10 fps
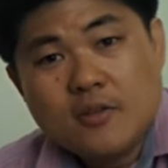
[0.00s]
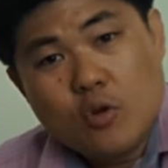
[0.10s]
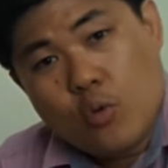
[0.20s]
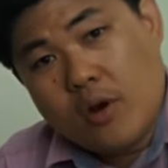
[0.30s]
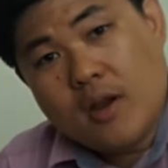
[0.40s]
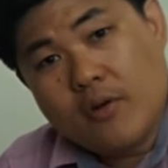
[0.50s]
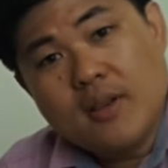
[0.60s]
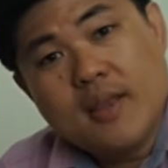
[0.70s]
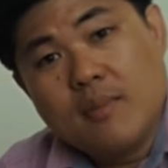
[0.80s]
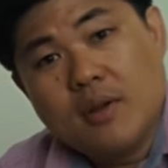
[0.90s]
So we're
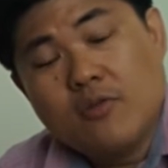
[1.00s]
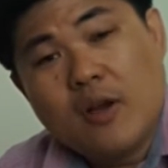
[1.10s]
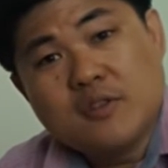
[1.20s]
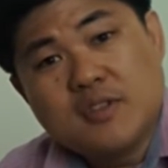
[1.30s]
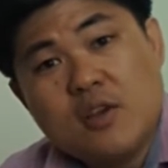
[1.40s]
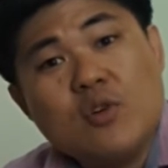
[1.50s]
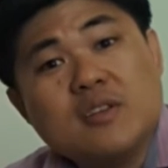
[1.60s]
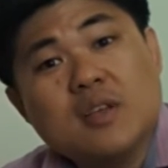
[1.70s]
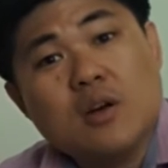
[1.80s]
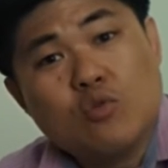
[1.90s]
currently in the middle of our
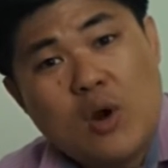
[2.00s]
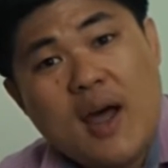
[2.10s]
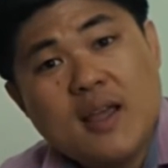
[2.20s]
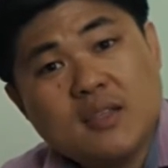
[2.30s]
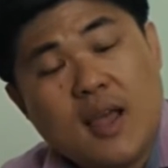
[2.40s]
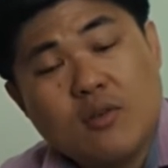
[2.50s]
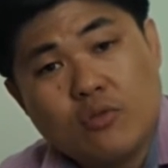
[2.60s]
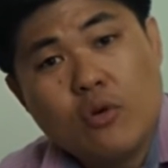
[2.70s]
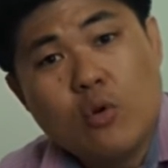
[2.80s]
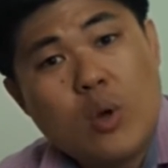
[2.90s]
series, Arise and
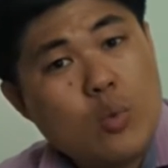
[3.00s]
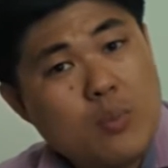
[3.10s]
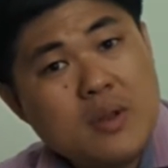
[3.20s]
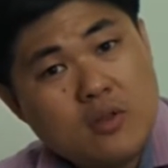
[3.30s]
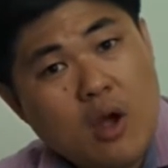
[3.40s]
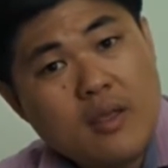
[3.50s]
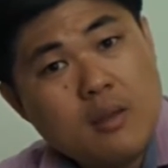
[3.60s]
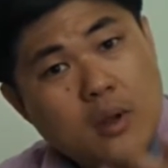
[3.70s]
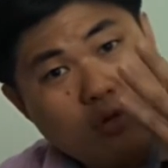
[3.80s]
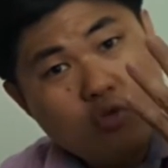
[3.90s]
Grow, where we've been
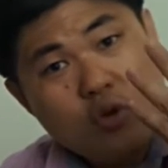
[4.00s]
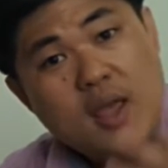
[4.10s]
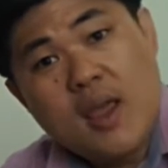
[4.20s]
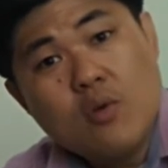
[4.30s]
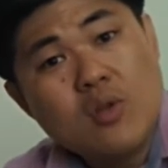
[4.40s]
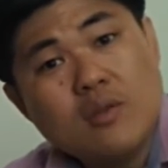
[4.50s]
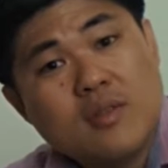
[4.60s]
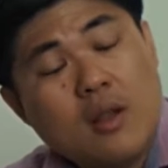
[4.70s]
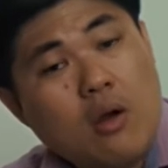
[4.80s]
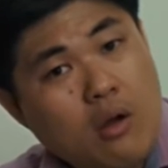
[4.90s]
talking about three
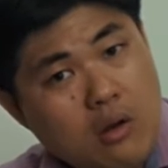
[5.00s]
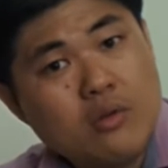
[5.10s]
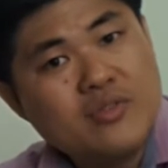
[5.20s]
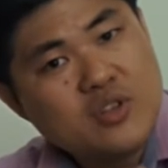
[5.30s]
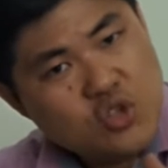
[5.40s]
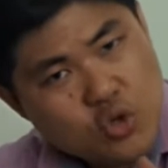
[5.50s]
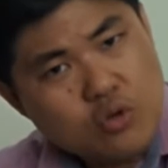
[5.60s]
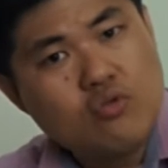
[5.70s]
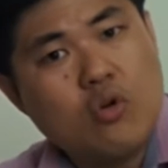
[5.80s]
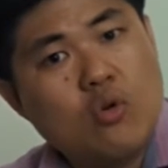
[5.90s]
areas that all of us
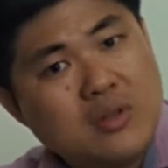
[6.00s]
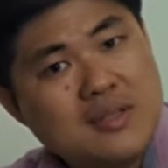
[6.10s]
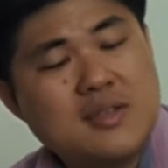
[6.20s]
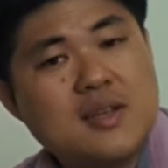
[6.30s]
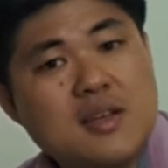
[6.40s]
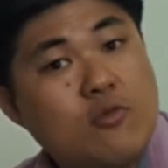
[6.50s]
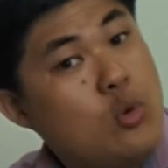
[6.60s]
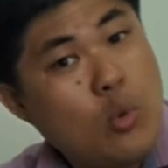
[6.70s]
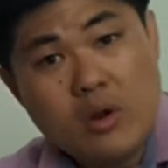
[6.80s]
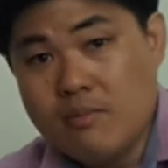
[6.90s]
should grow this year if
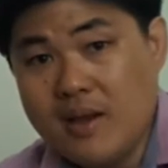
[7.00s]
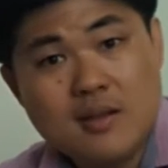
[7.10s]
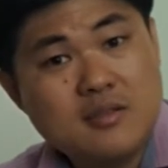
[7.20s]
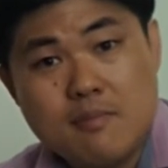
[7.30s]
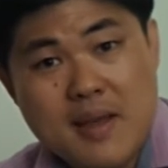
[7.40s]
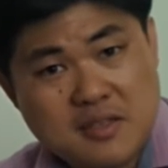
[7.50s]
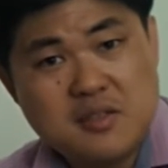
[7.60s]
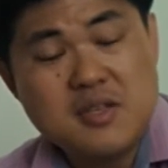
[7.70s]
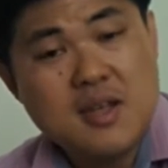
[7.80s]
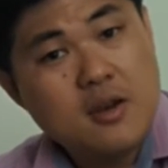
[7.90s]
we want to make this the
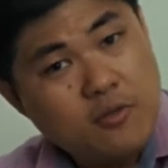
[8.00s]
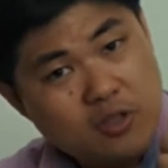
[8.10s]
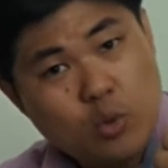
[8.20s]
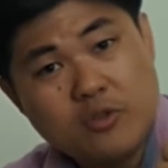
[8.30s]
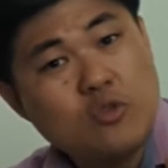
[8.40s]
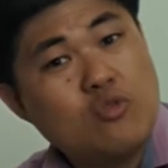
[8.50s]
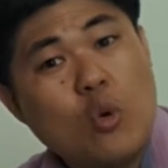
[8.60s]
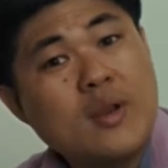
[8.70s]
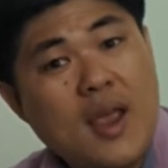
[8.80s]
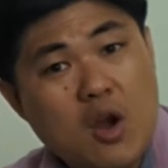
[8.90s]
best year. And the first one was to
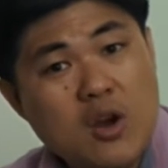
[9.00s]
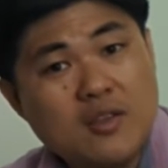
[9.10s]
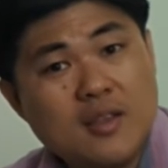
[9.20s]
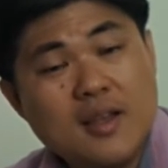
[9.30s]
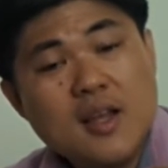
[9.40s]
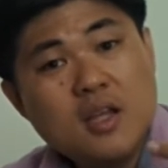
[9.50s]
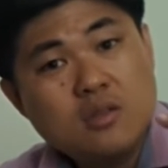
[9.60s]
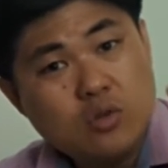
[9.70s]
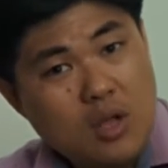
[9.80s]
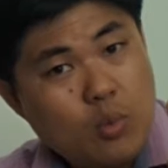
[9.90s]
grow in character.
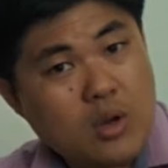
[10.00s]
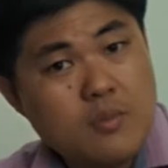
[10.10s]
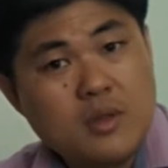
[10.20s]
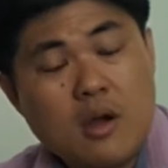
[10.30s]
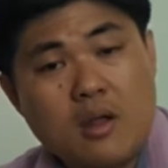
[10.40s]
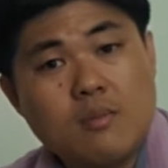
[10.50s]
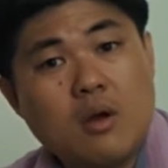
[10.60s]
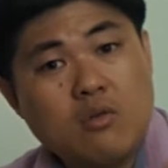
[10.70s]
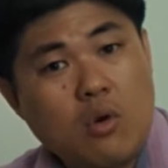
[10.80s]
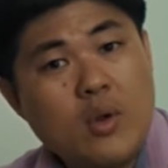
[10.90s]
Today we're going to be talking
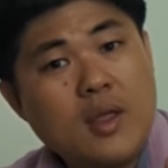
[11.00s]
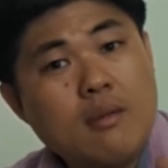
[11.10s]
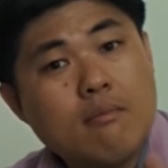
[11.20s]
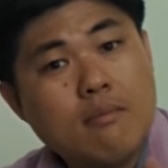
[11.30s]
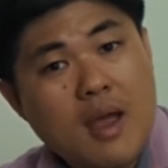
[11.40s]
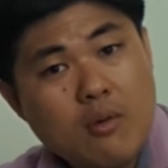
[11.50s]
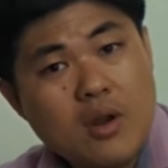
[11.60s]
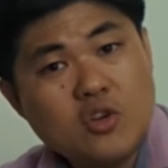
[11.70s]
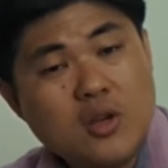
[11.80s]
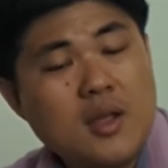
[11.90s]
about growing in
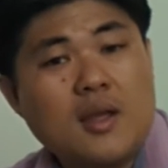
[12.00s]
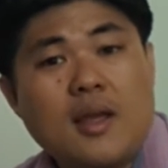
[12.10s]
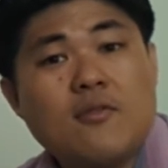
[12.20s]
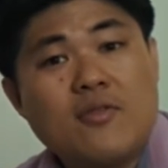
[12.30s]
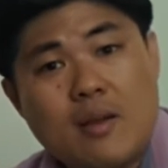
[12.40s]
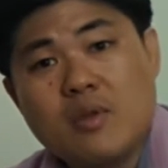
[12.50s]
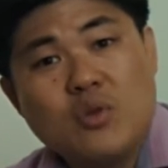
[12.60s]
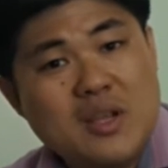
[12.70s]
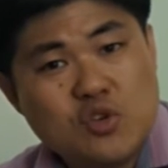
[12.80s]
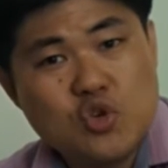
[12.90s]
marriage and family
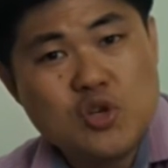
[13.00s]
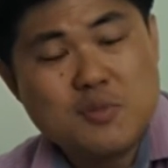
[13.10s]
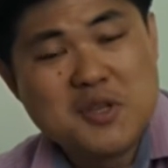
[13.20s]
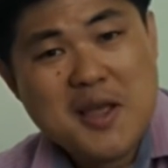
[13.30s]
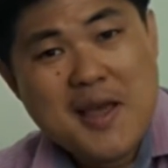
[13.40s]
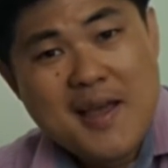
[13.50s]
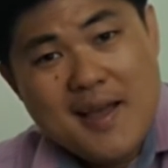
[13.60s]
relationships.